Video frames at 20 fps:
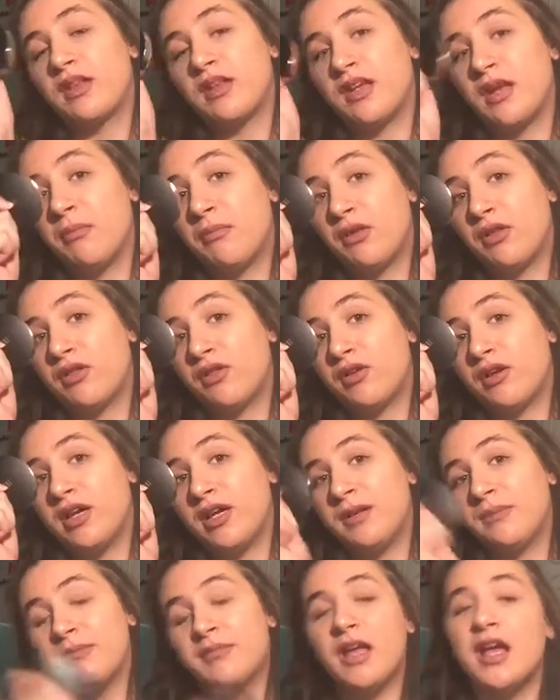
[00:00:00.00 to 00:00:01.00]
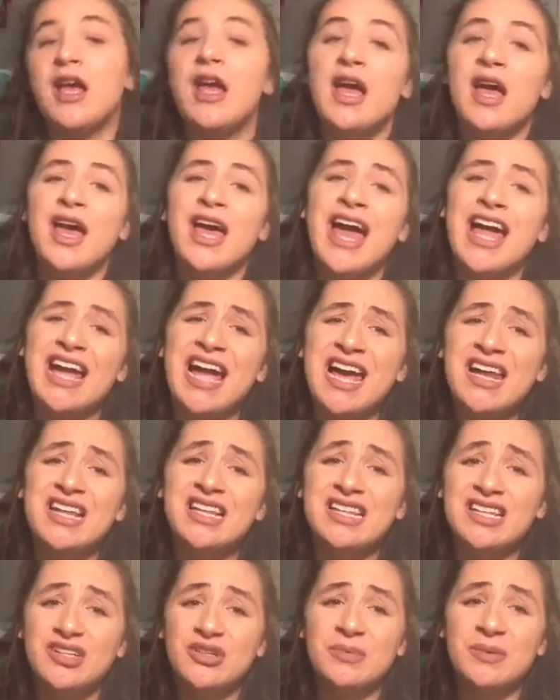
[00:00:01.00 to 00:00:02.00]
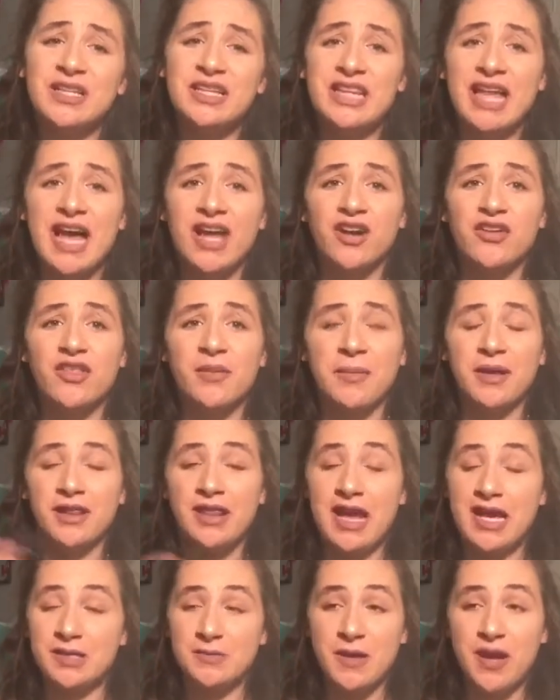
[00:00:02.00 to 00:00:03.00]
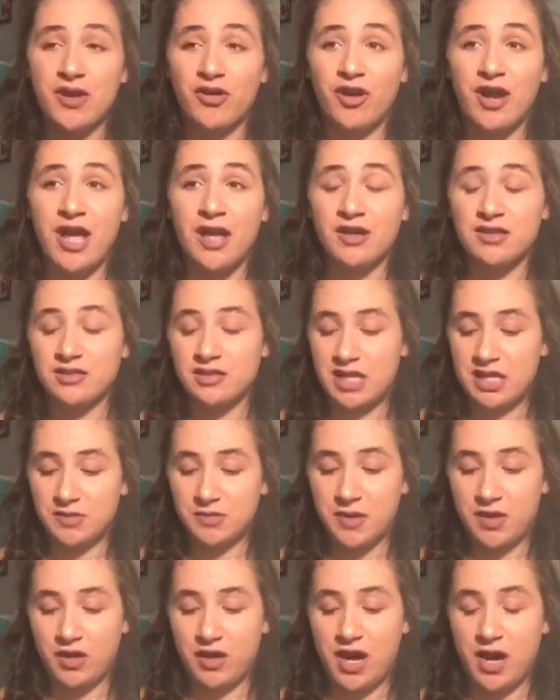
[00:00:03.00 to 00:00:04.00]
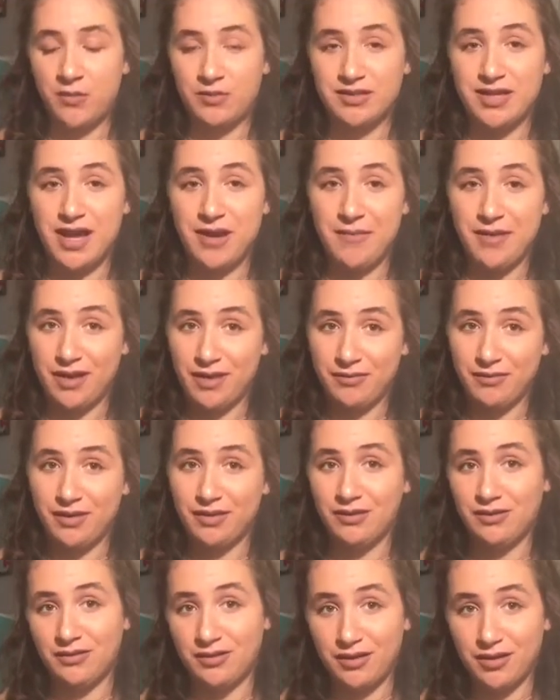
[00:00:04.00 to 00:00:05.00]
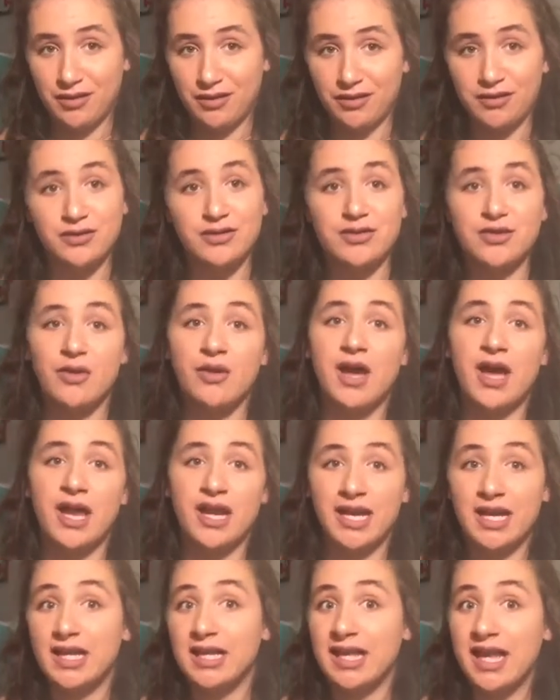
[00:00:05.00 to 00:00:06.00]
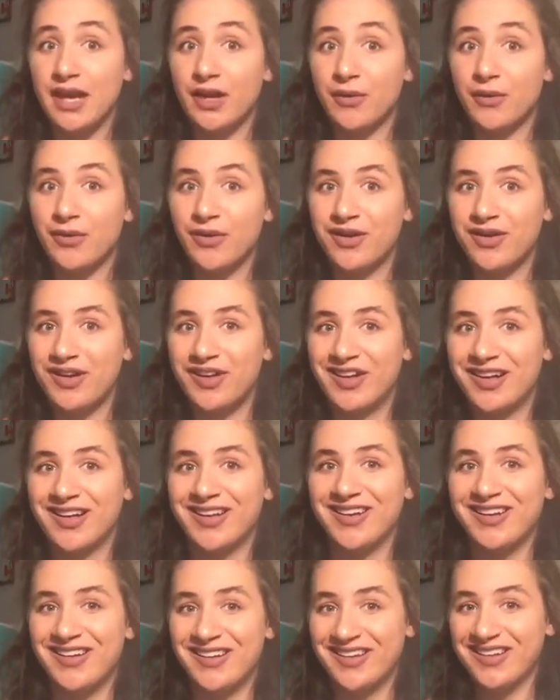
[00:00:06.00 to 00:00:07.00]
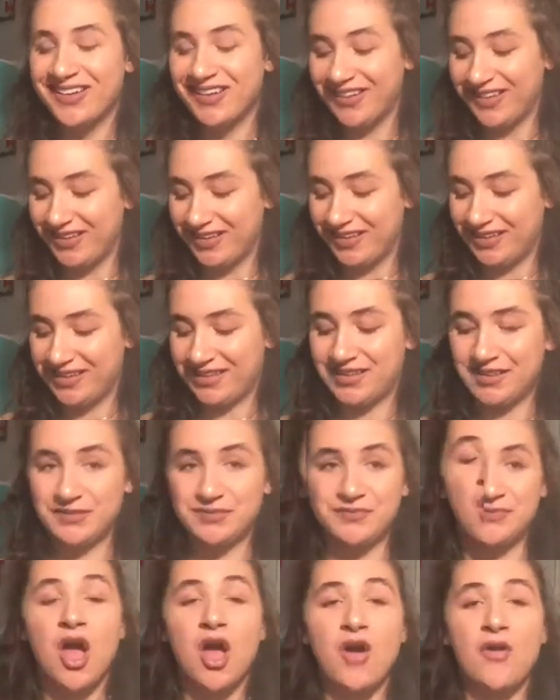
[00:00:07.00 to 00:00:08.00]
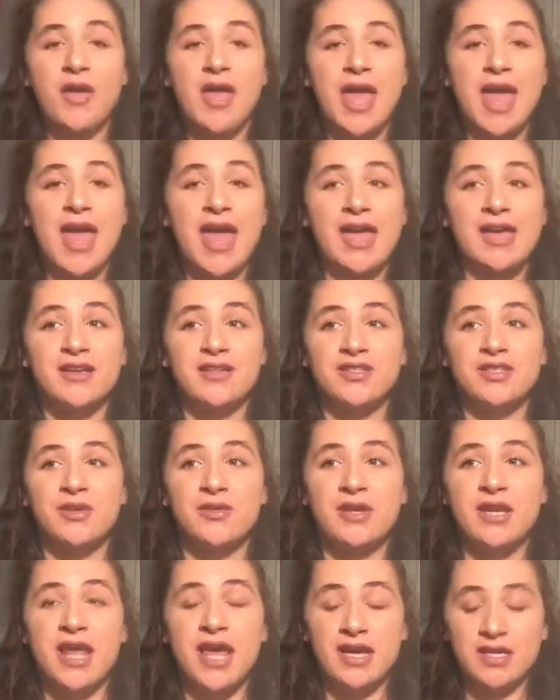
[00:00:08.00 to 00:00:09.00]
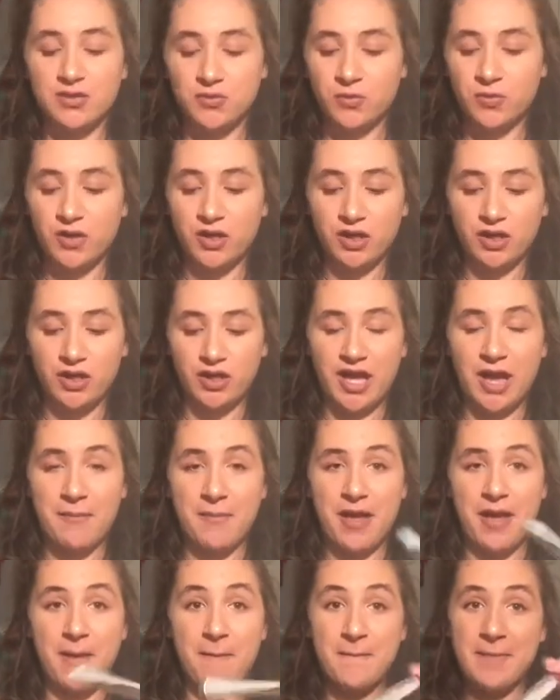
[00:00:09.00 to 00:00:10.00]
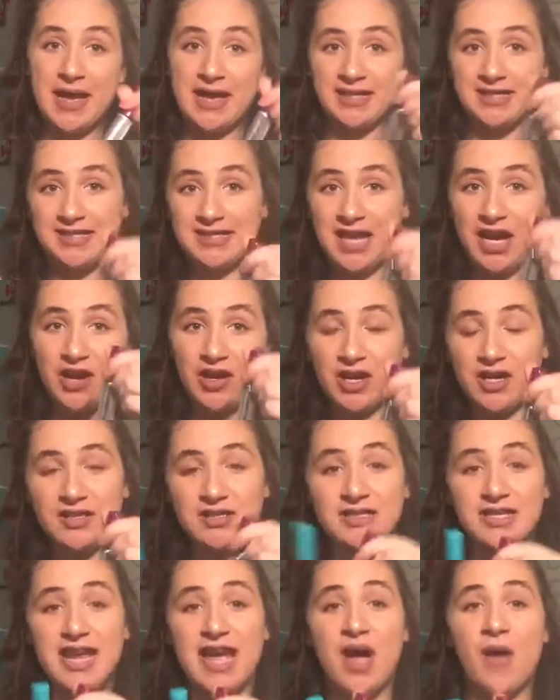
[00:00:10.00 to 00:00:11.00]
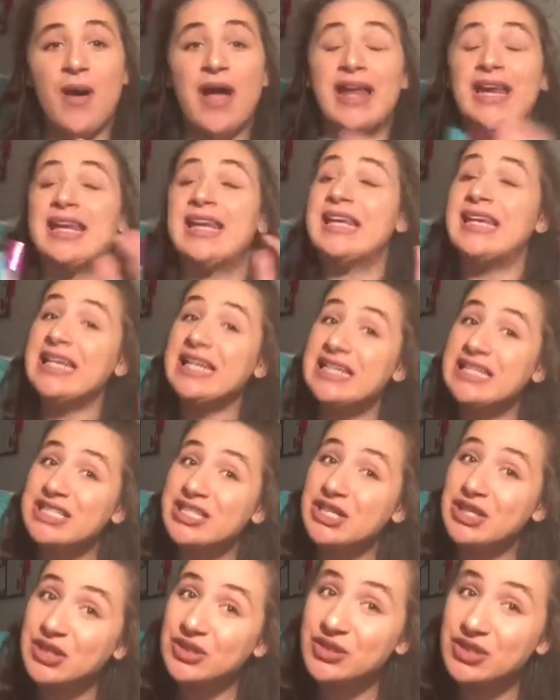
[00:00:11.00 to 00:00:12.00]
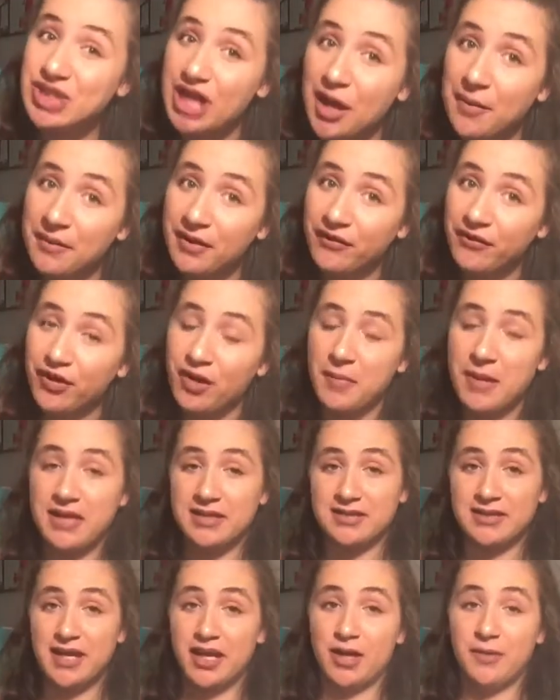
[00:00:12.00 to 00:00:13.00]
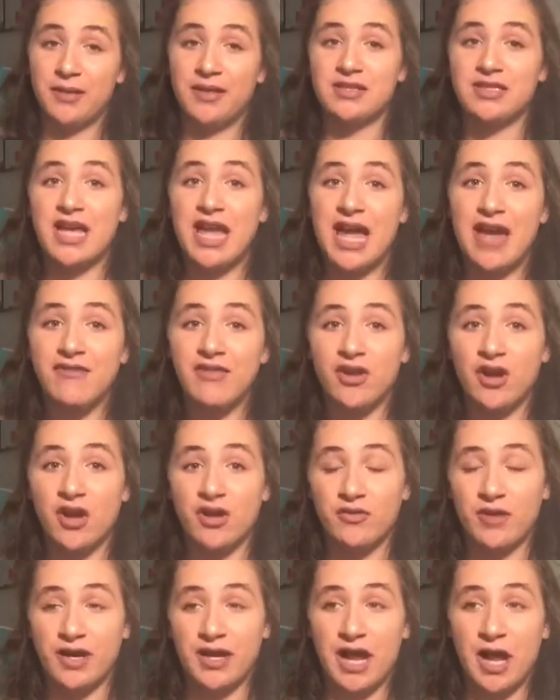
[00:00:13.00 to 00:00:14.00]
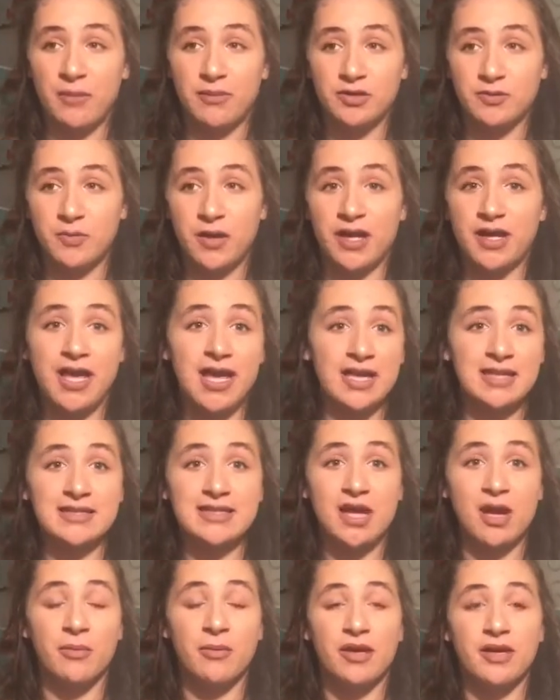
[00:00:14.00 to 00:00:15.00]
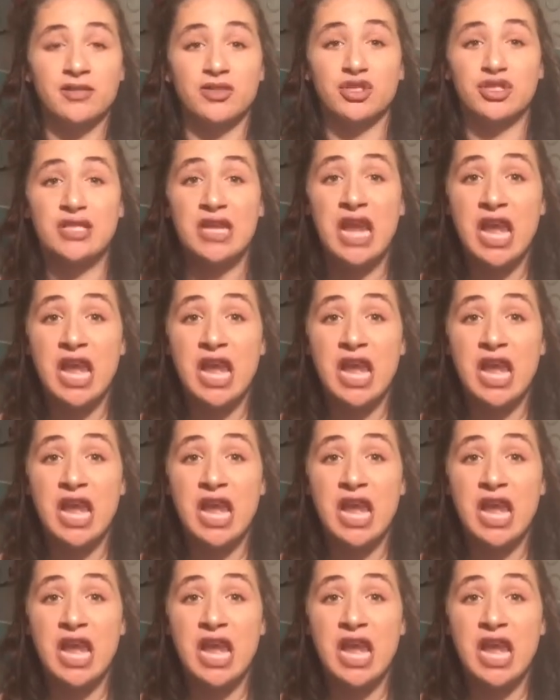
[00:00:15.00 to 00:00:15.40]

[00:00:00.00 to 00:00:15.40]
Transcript: number 3. I got a little bit lighter than my last powder I had because the last powder I had was kind of making me a little dark, so I had to get a lighter one. Okay, so next we're going to look at my mascaras. Now, I need to go shopping for a mascara because I have it on right now, but you probably can't tell because there's